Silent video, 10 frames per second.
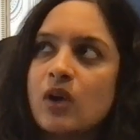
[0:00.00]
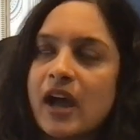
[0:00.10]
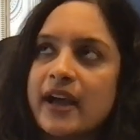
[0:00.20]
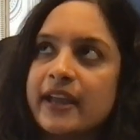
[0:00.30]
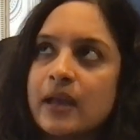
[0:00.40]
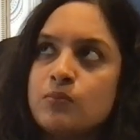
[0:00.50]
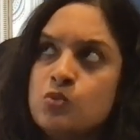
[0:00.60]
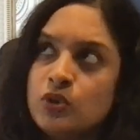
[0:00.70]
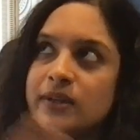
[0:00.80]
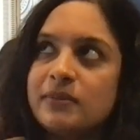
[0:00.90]
I am
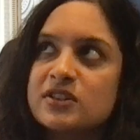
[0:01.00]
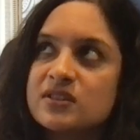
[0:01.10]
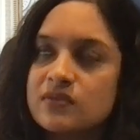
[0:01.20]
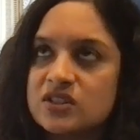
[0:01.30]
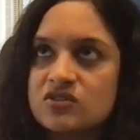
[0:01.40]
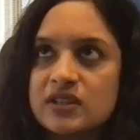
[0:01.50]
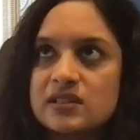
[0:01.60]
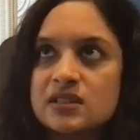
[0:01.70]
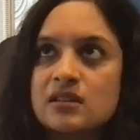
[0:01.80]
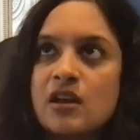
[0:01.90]
moody because of this
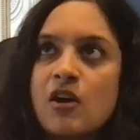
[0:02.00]
reason,